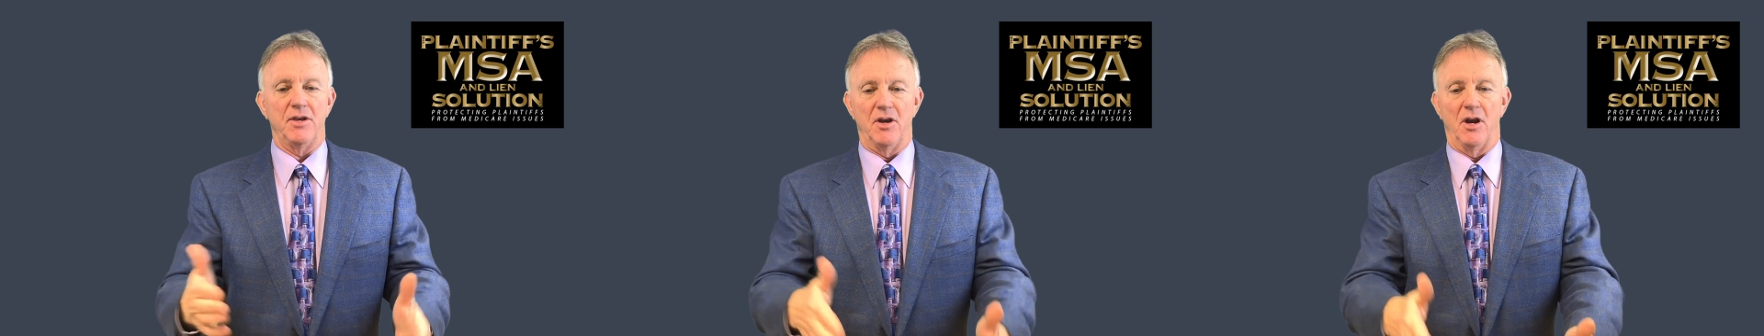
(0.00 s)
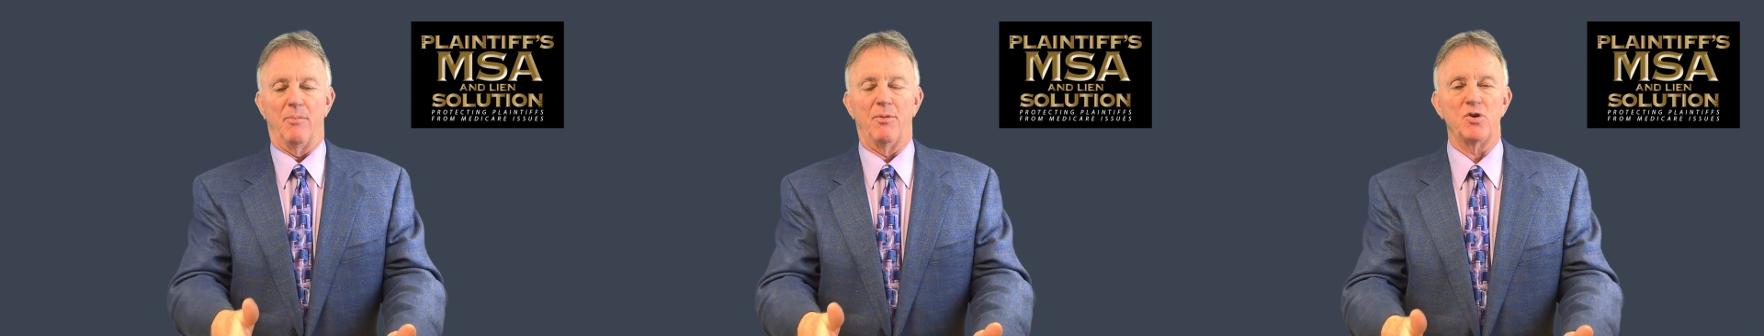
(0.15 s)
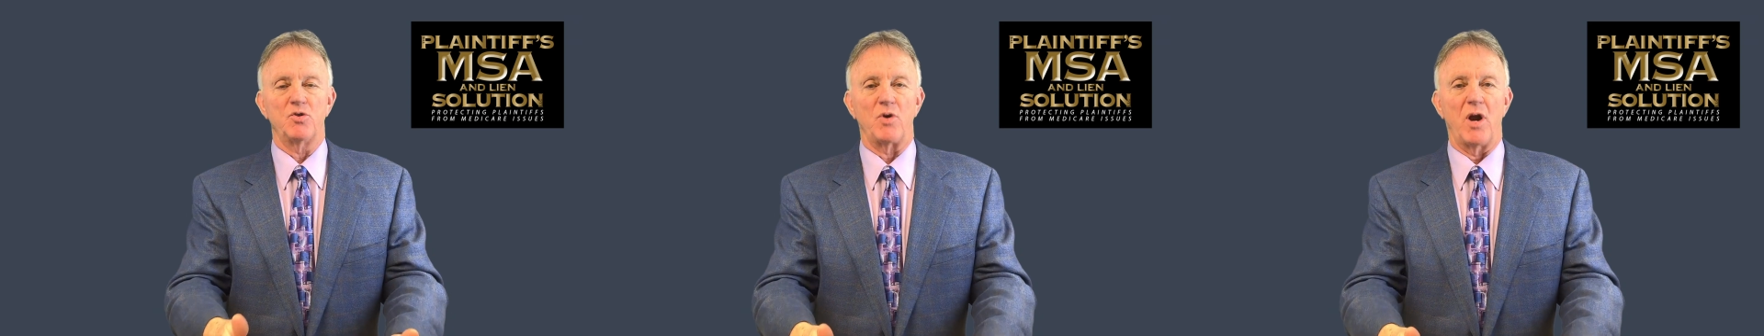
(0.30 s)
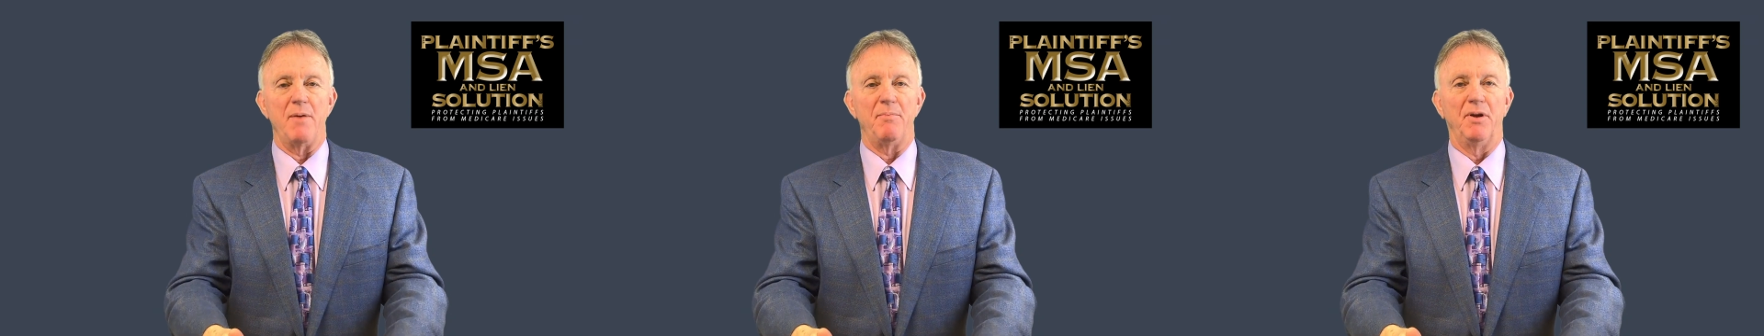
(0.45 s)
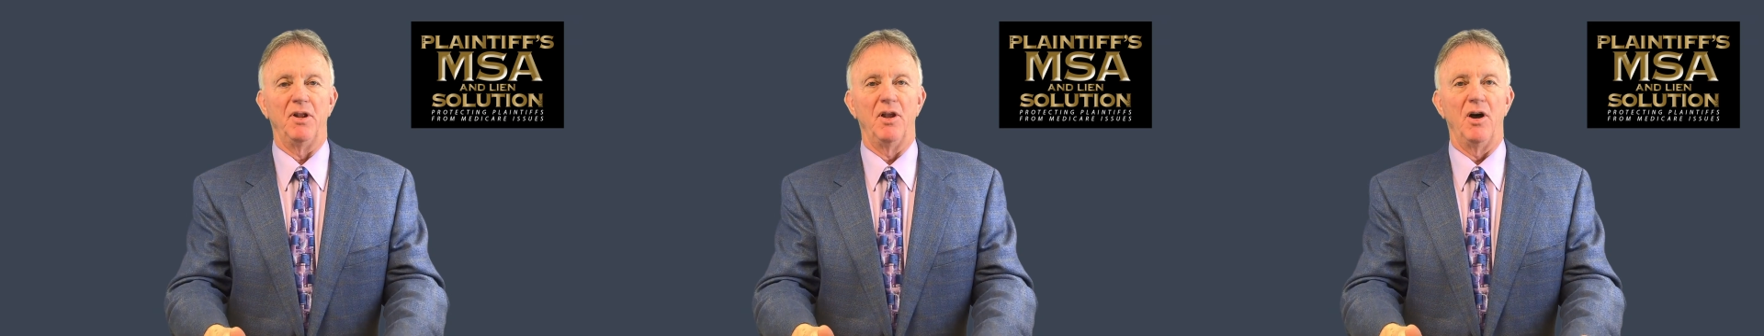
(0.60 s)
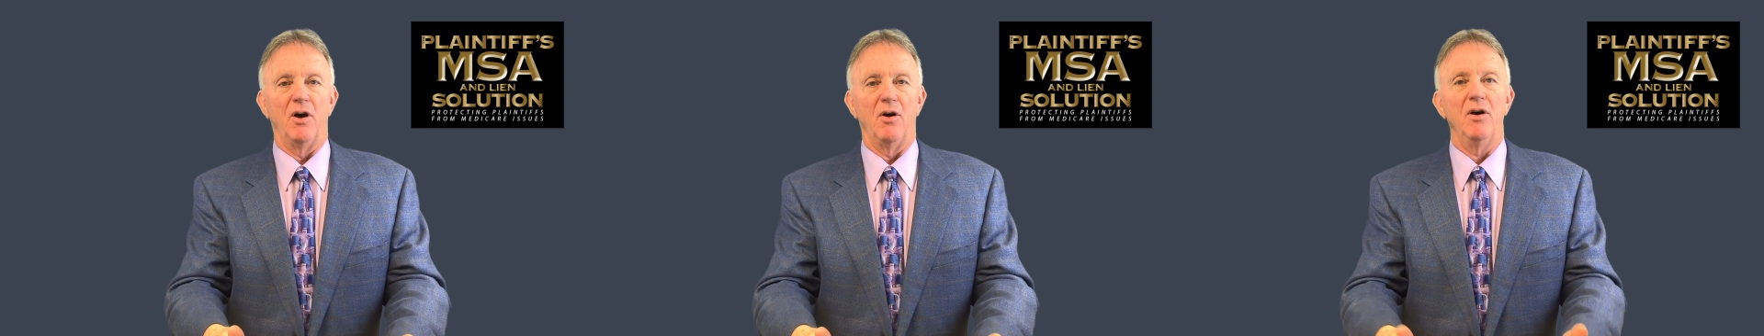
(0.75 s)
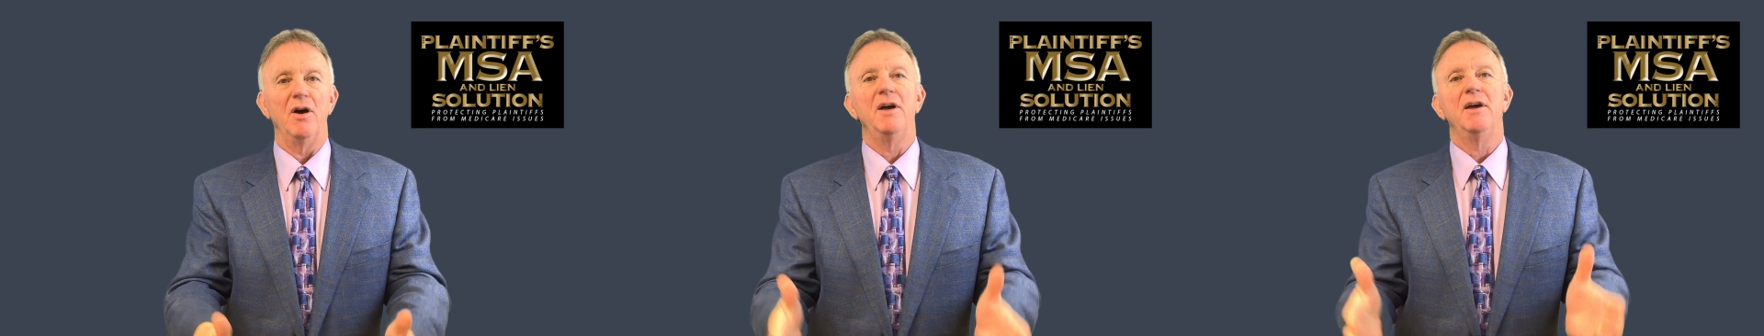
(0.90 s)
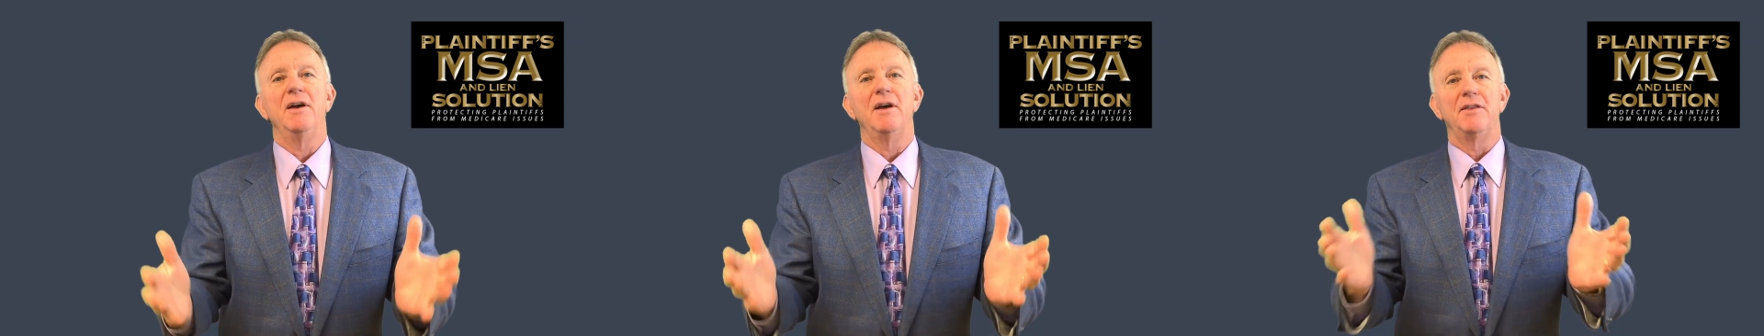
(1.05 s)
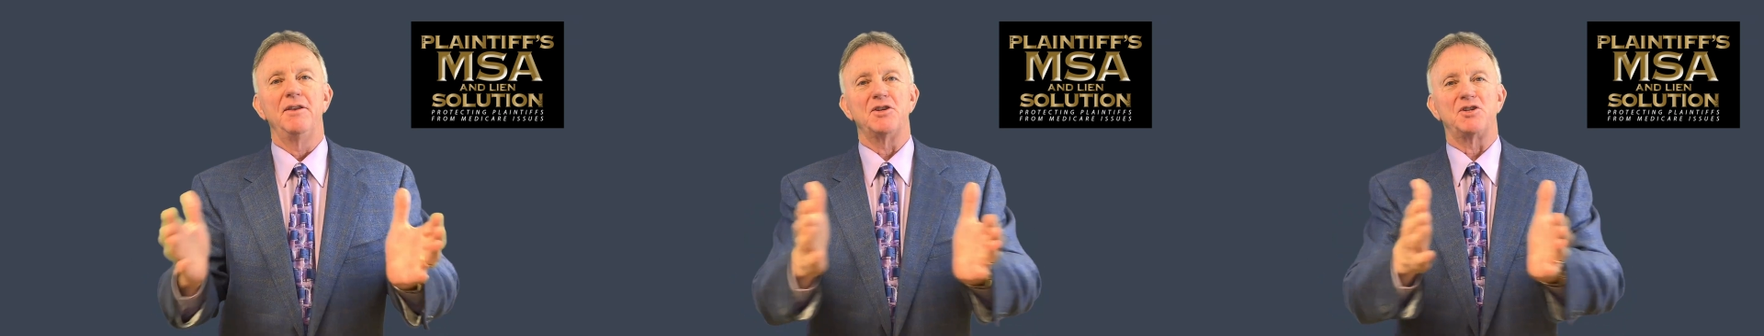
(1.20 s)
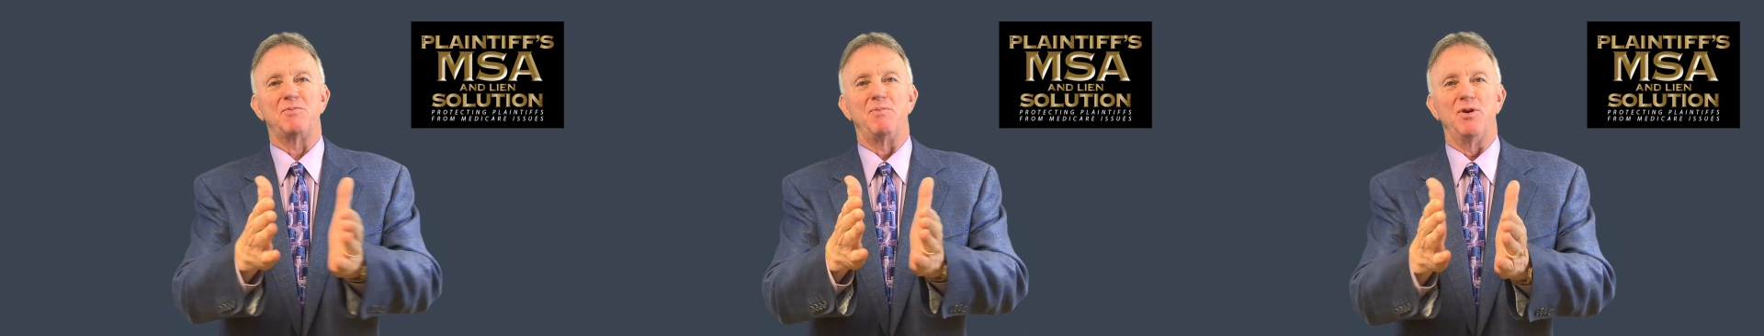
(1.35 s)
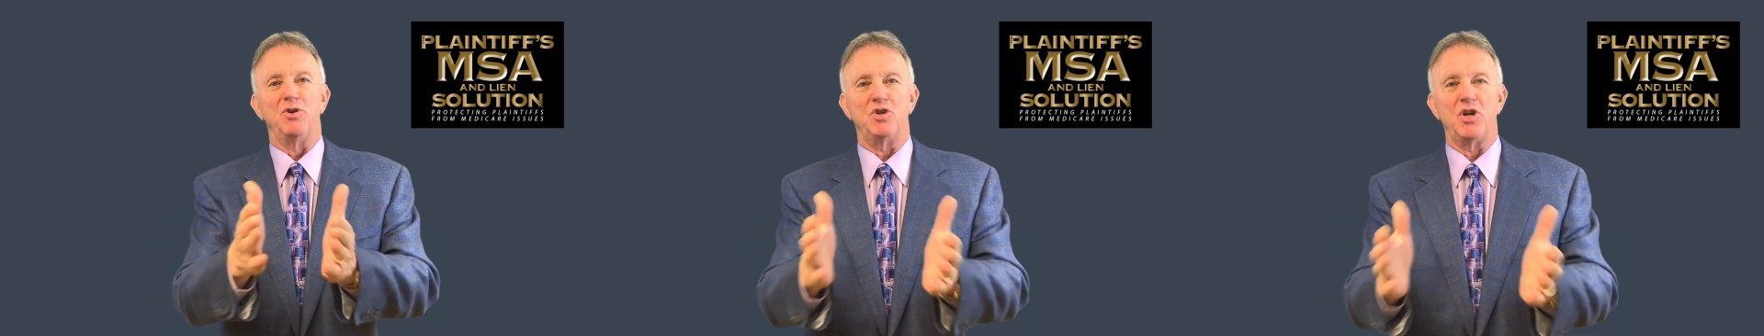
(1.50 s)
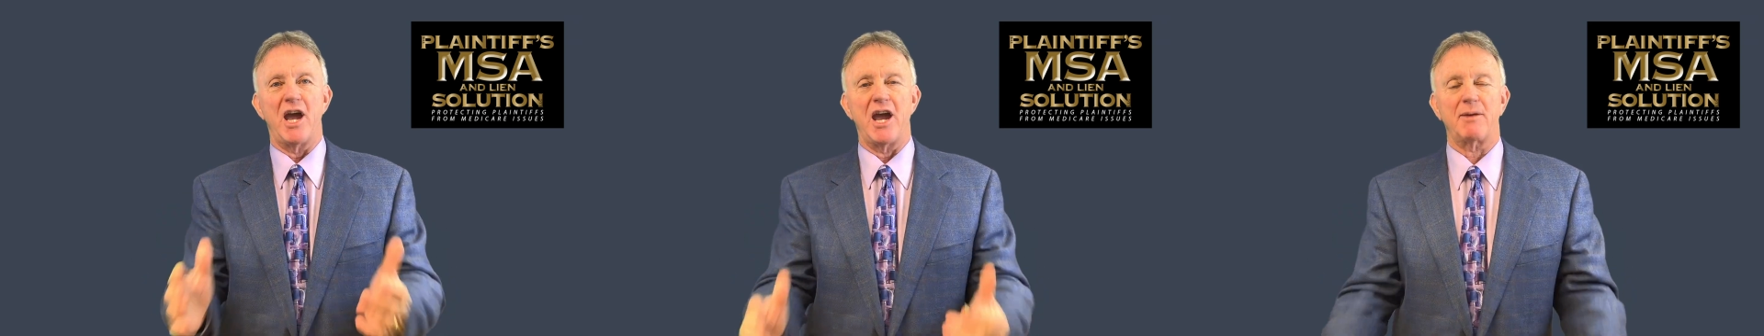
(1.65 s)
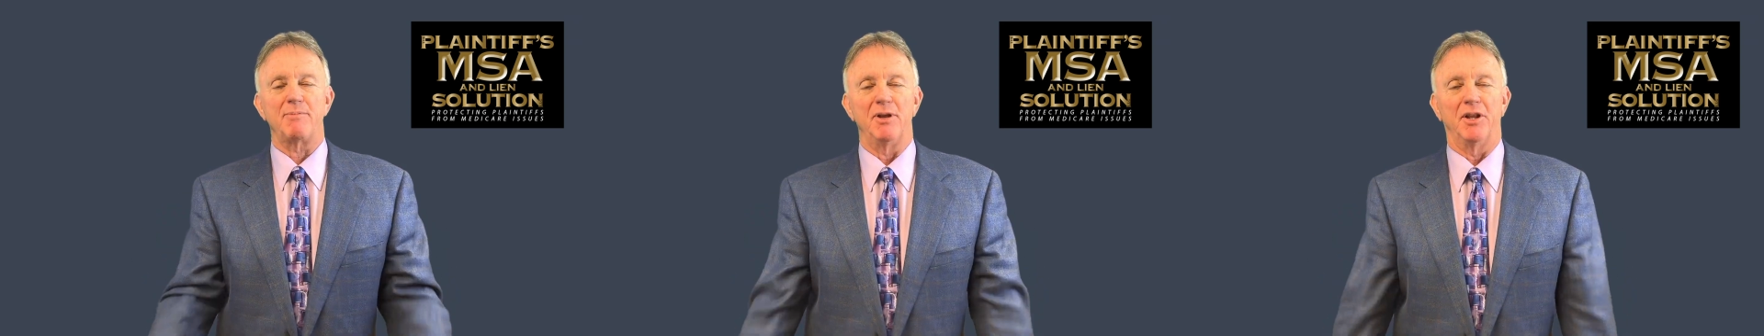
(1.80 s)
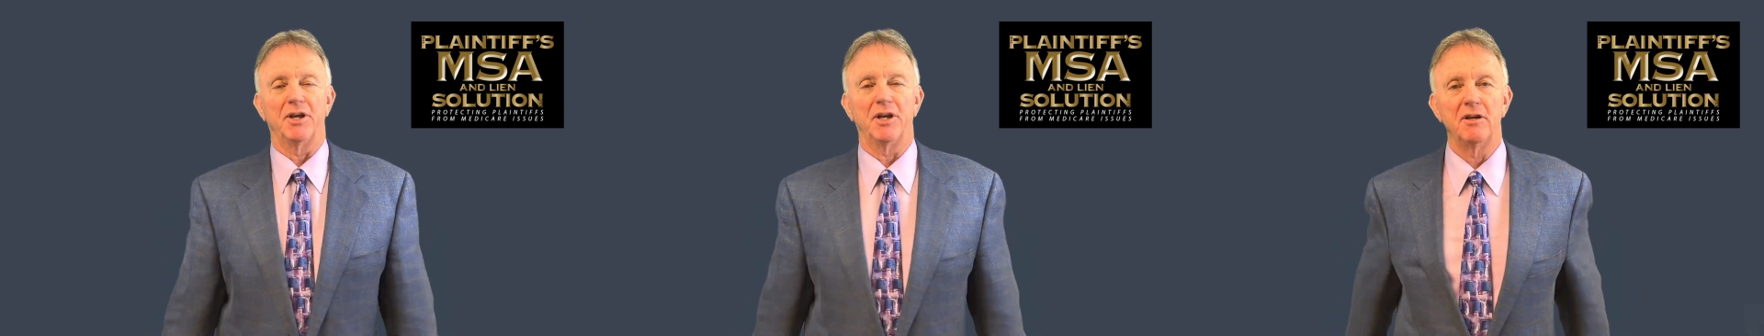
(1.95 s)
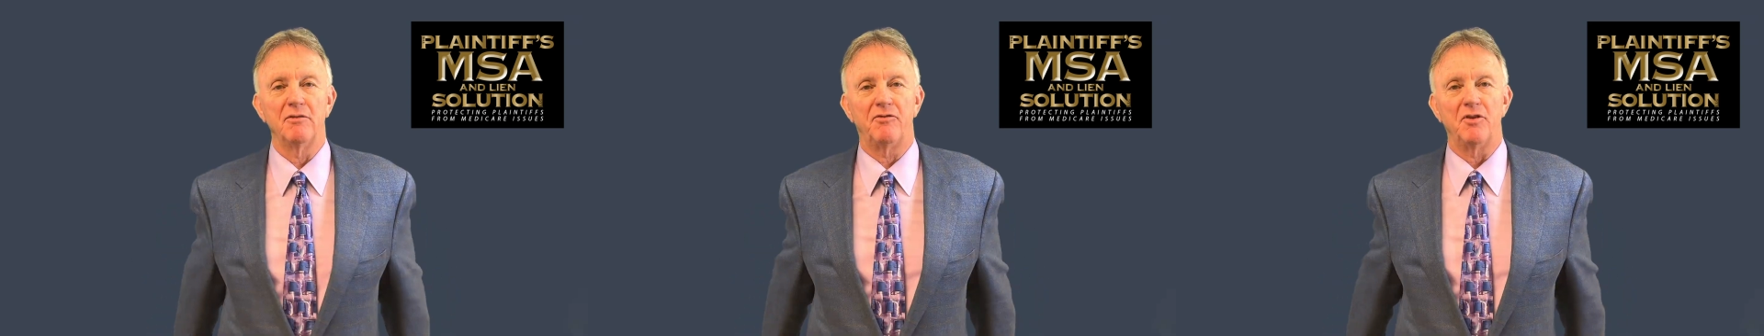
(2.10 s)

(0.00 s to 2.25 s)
number is right below. This has been Jack Meligan